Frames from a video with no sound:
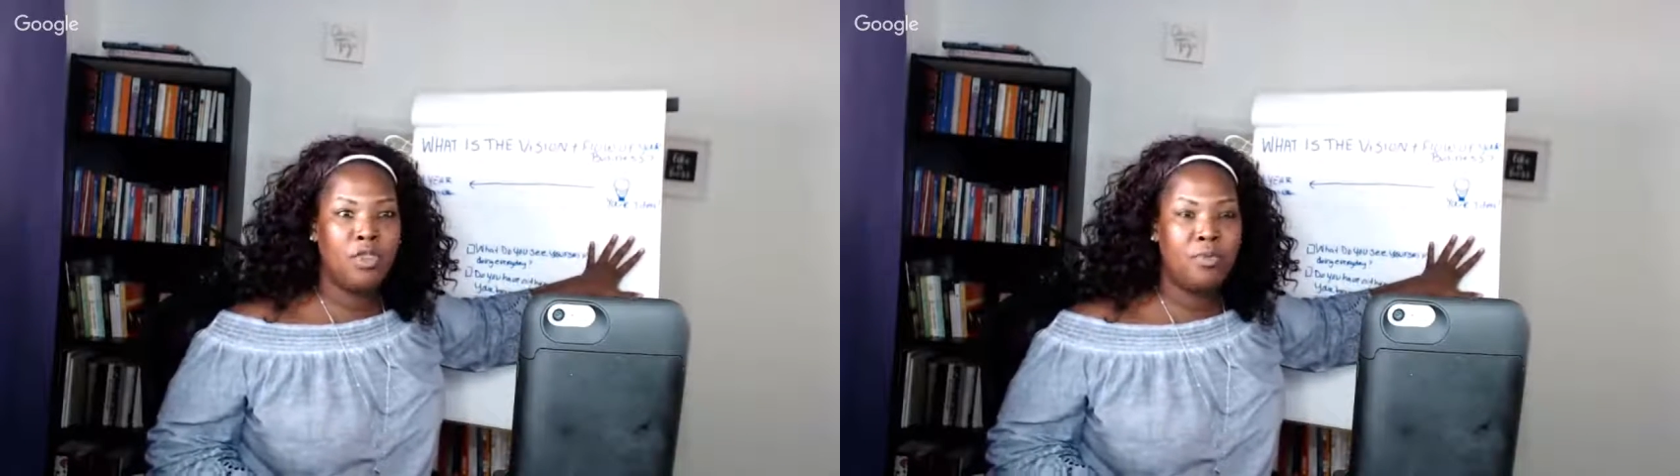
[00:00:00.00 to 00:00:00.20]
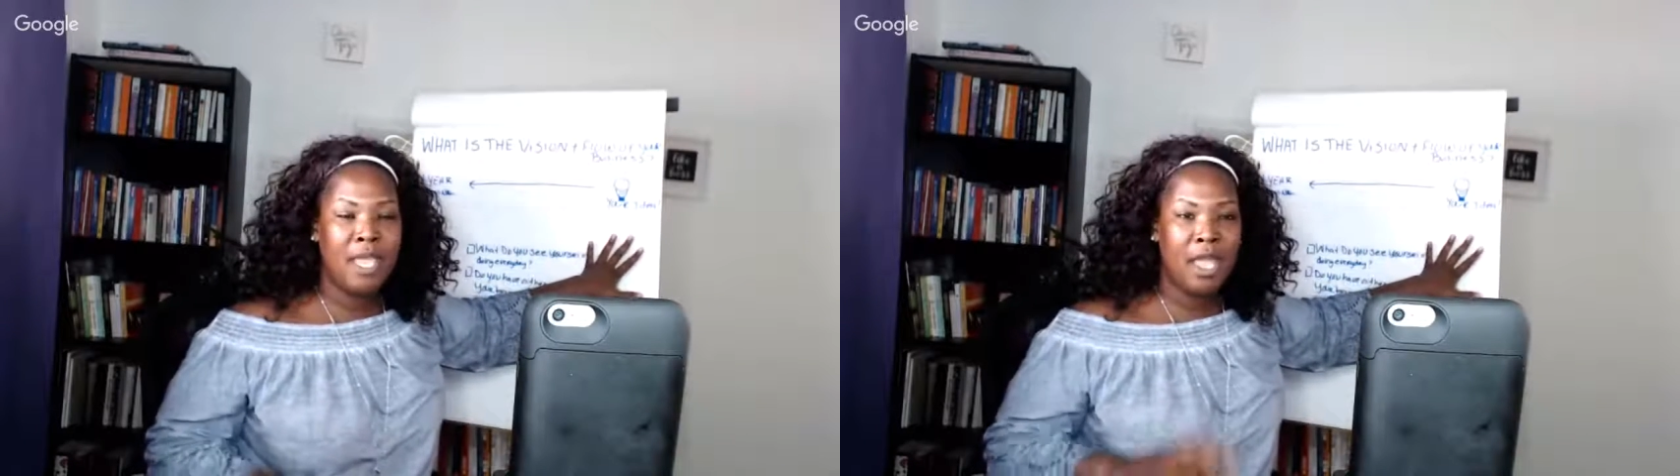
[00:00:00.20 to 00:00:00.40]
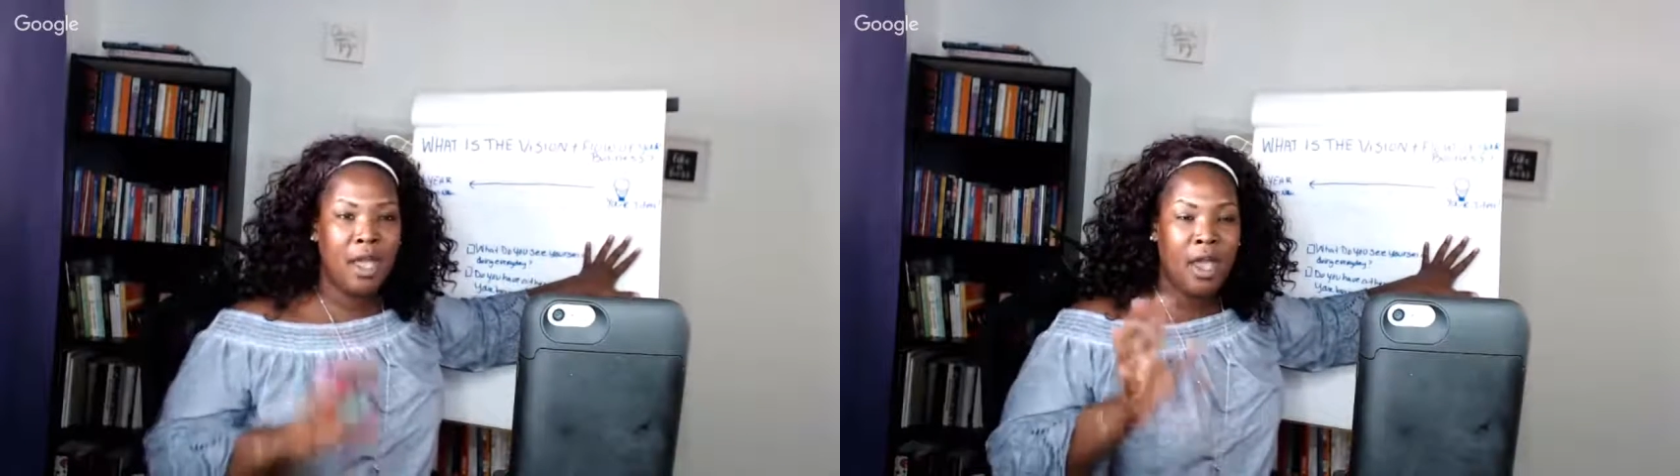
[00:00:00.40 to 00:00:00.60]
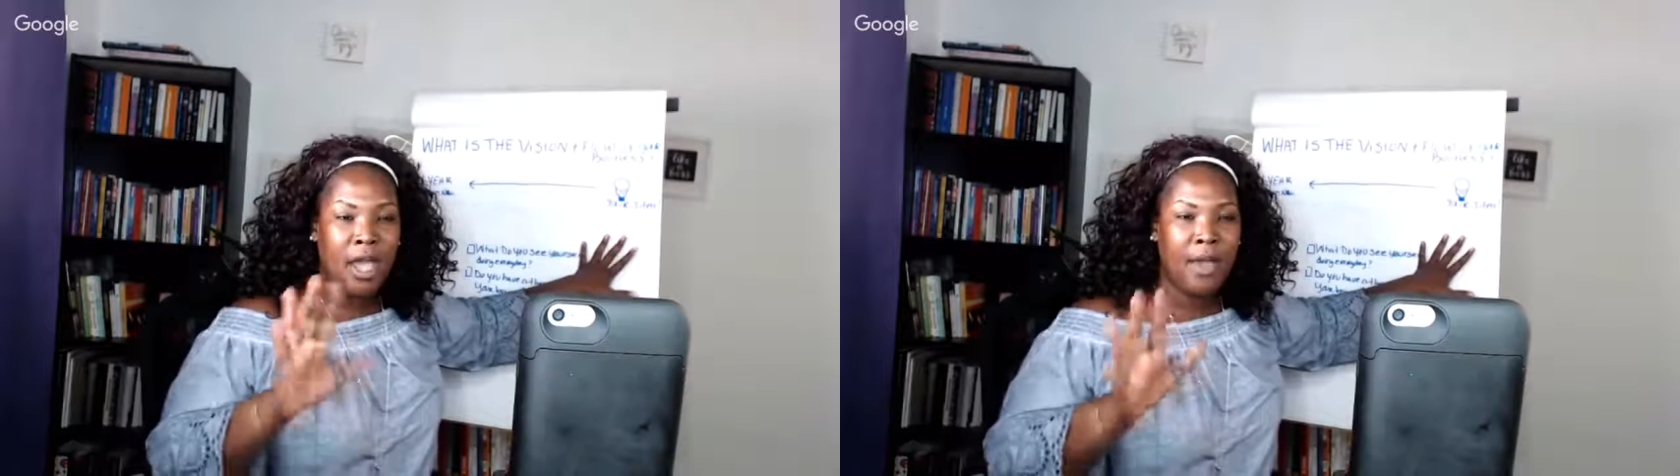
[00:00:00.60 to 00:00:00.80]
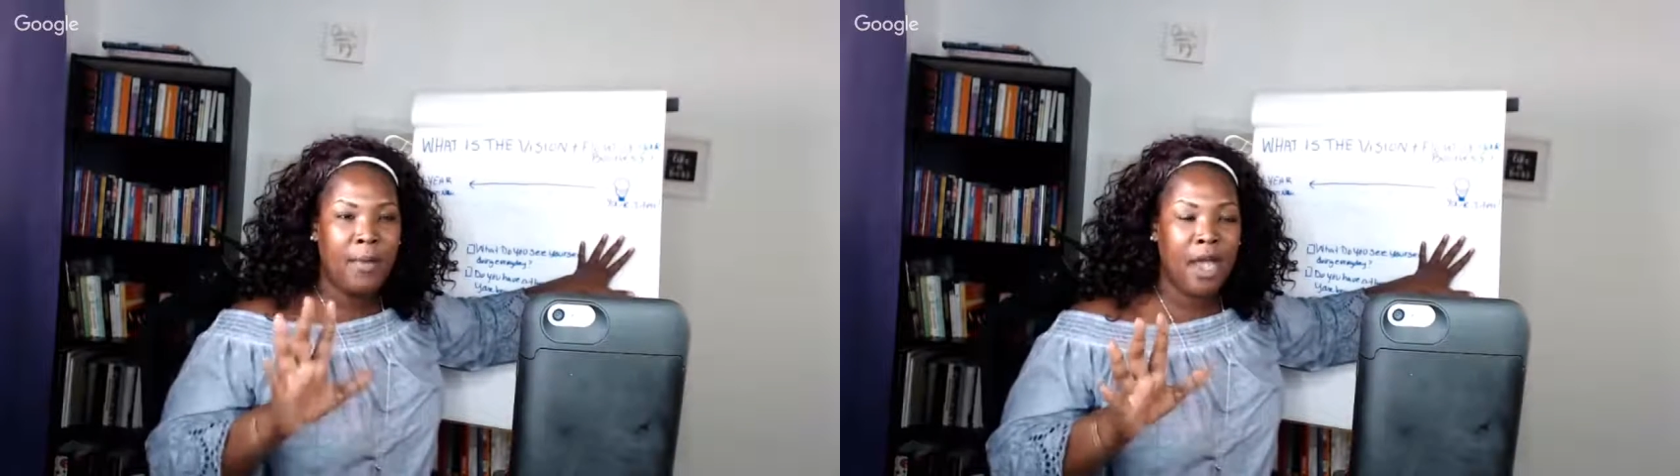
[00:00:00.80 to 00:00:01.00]
with me,
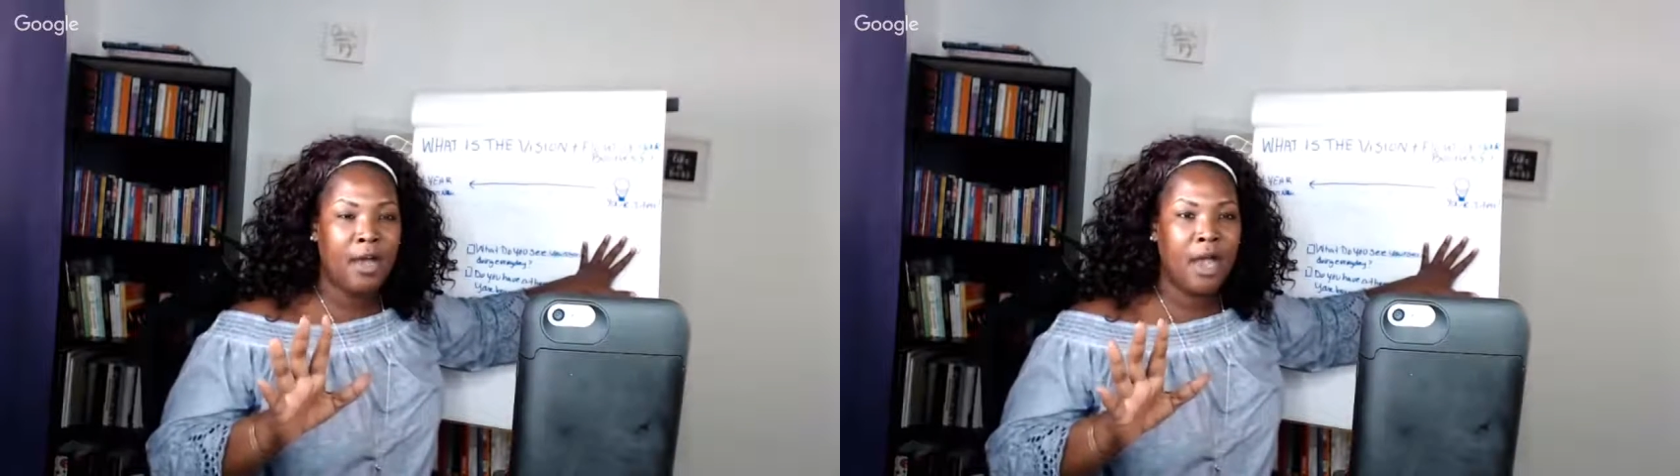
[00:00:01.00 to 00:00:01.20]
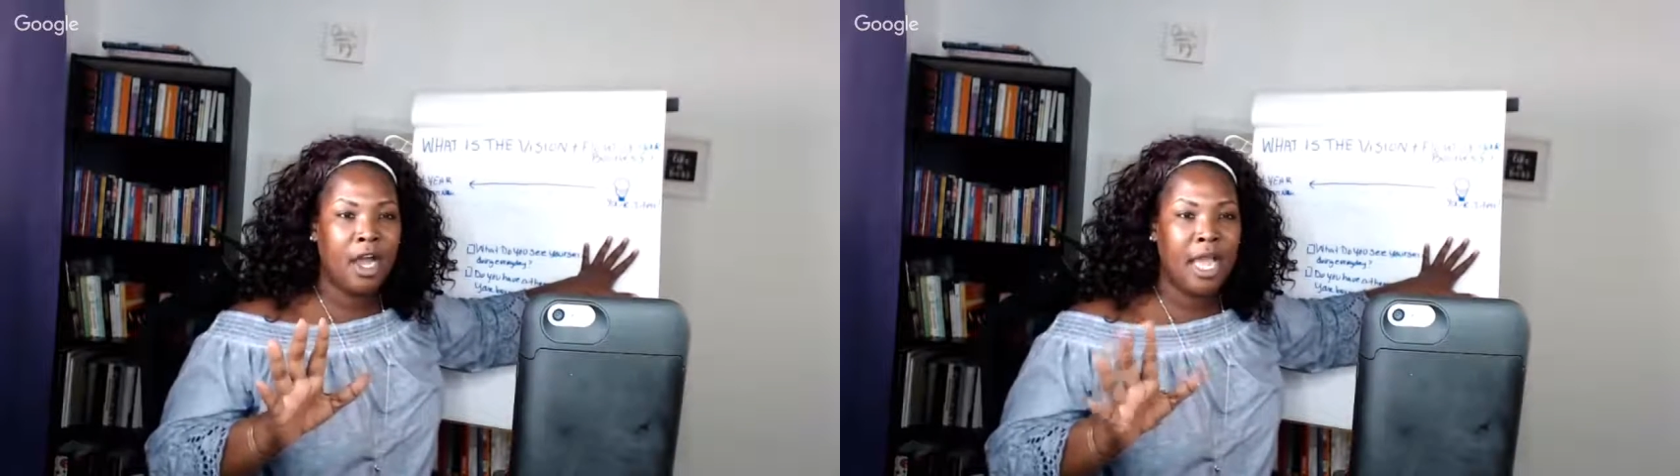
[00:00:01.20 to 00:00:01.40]
a